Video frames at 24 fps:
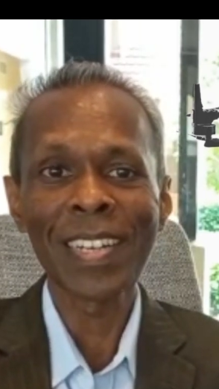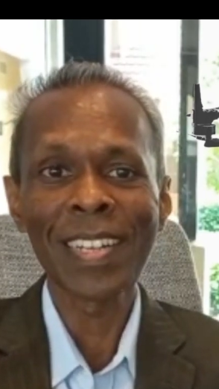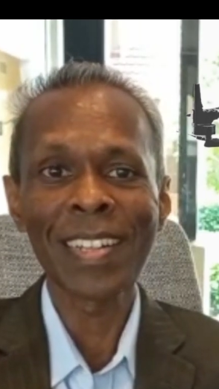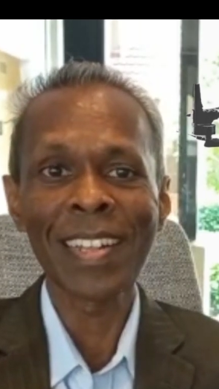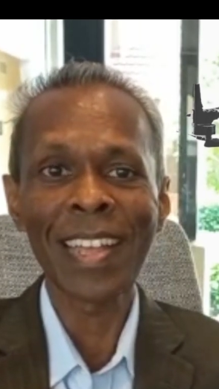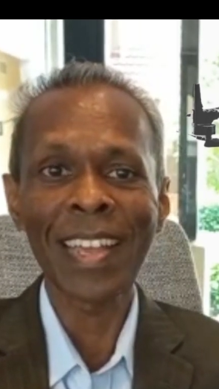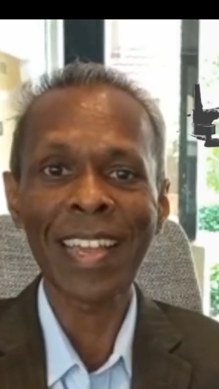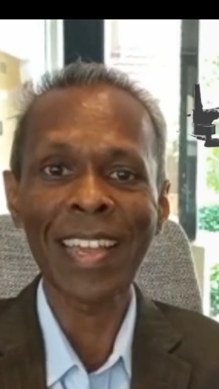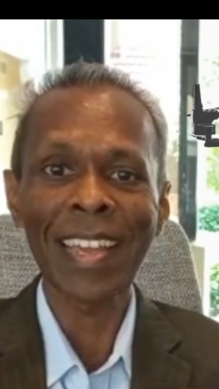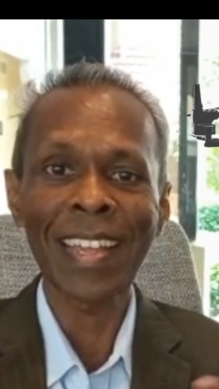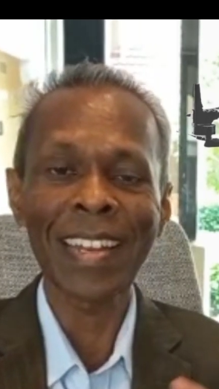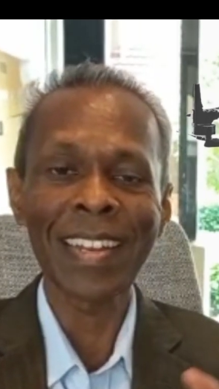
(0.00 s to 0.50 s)

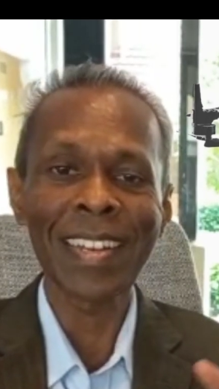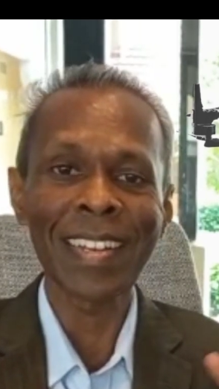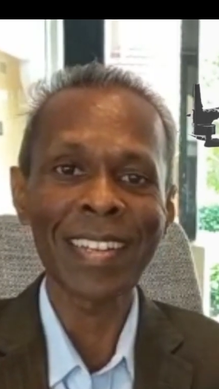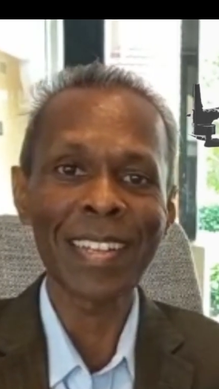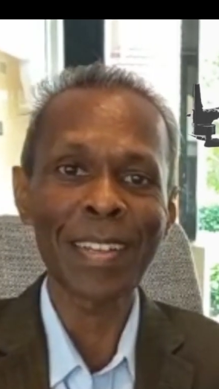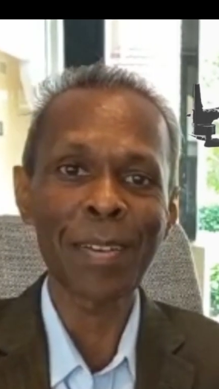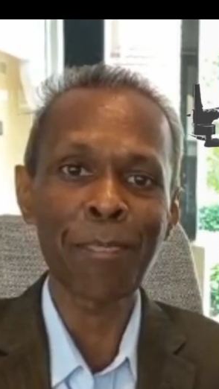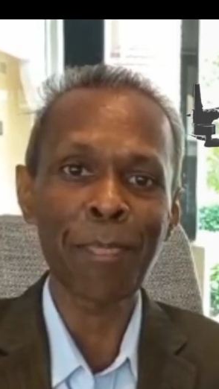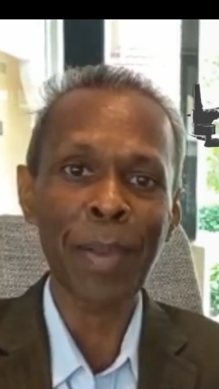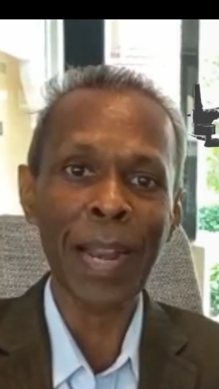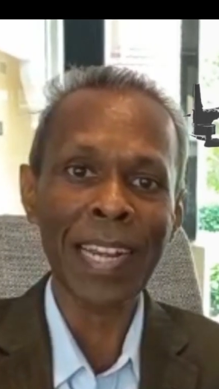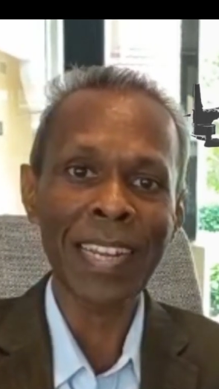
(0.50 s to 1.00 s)
They can
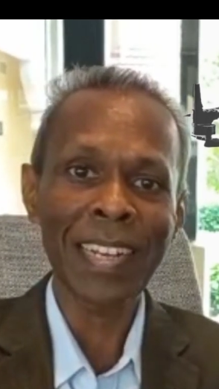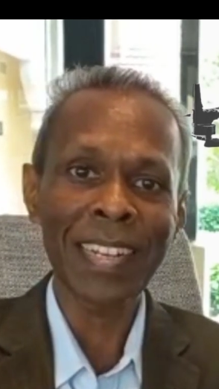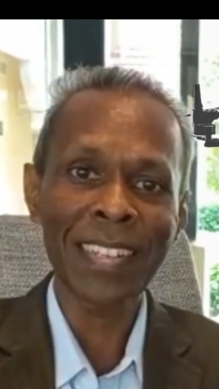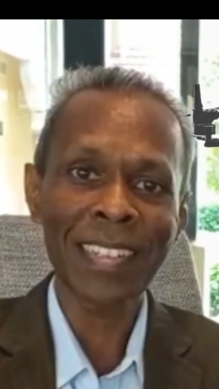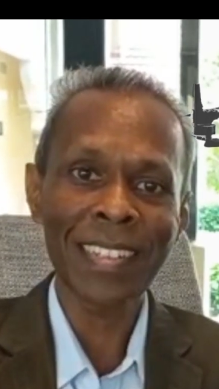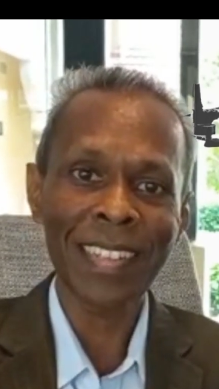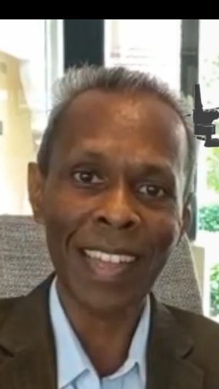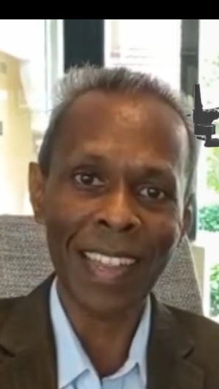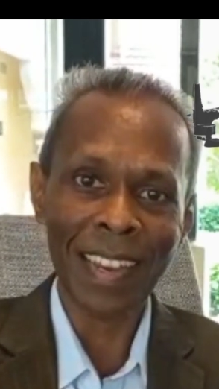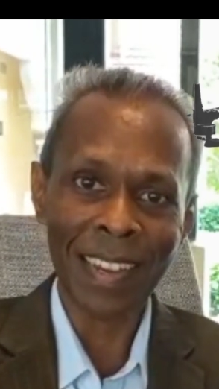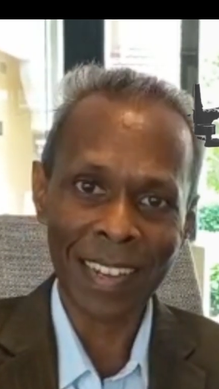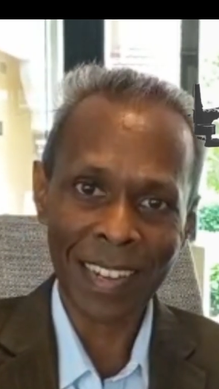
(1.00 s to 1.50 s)
practice
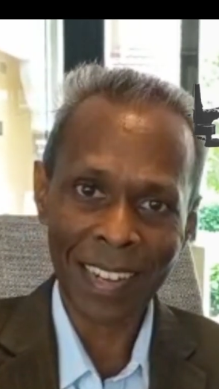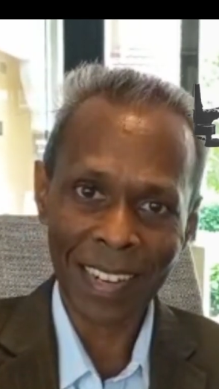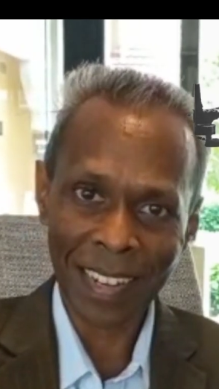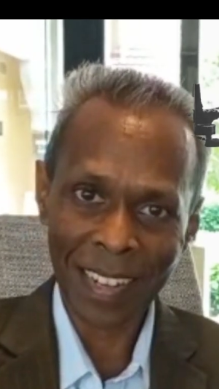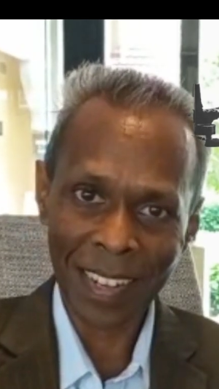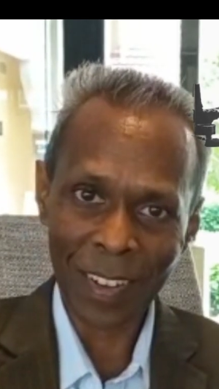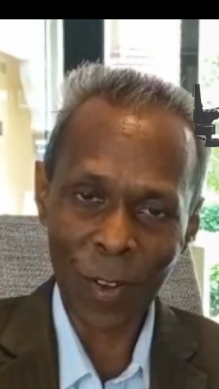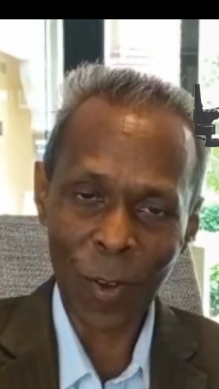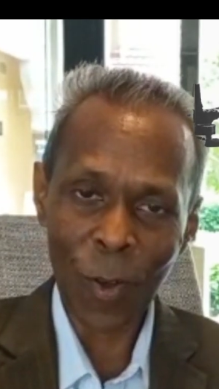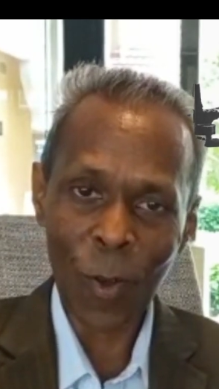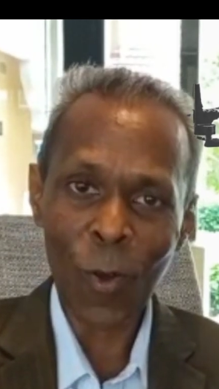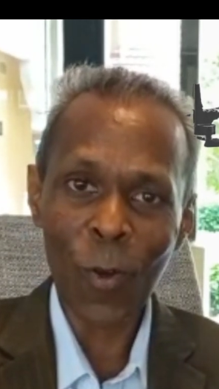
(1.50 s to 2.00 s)
at
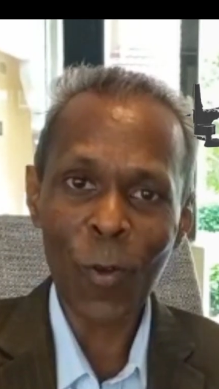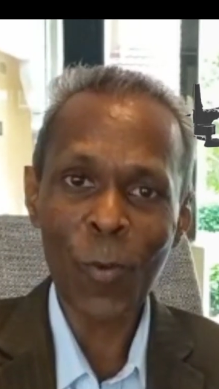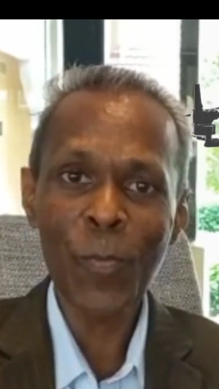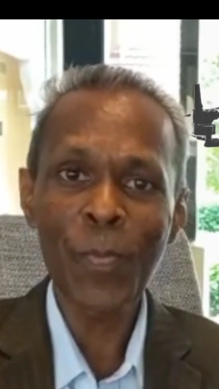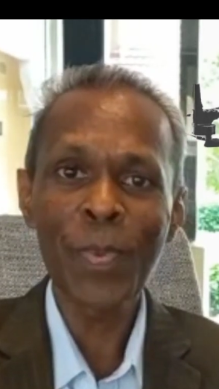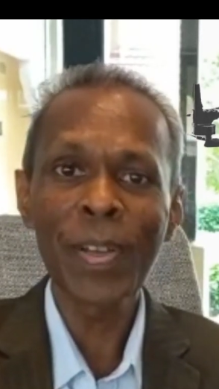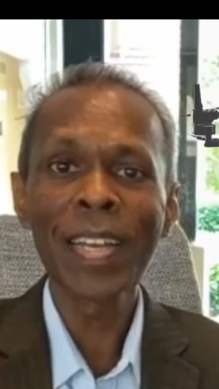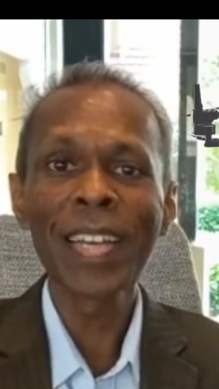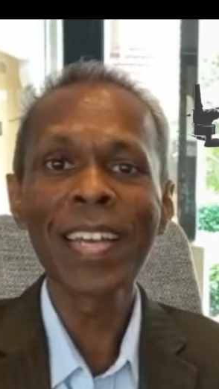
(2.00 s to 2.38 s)
home,